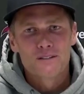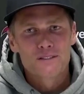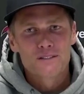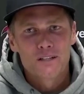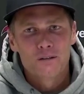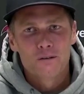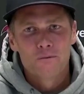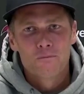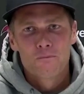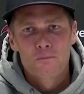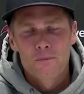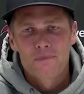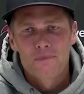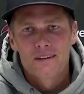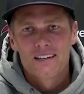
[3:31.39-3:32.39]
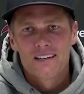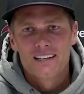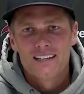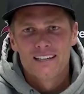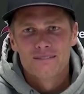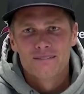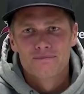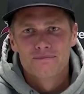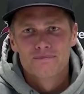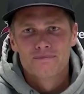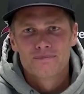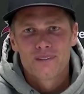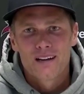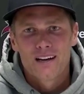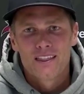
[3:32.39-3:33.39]
So um,
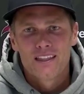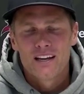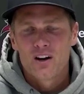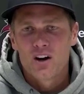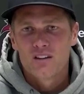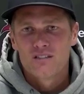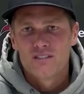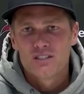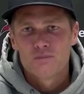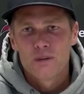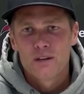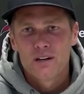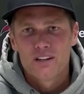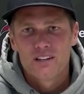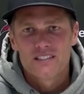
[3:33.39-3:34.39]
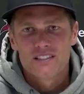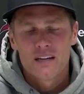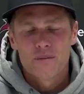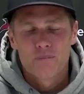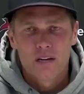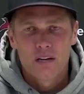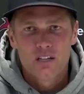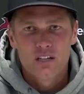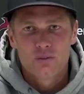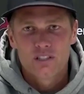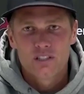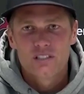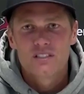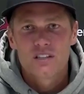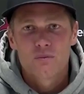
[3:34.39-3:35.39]
I think all of us being on the same page,
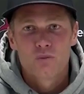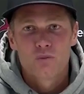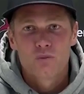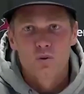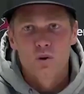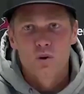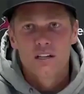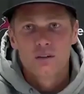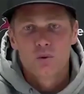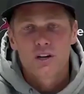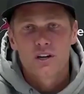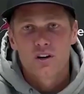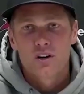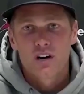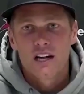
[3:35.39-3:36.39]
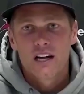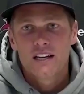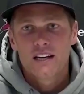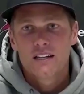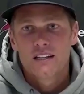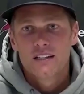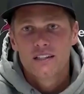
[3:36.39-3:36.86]
which is something we're really working hard at,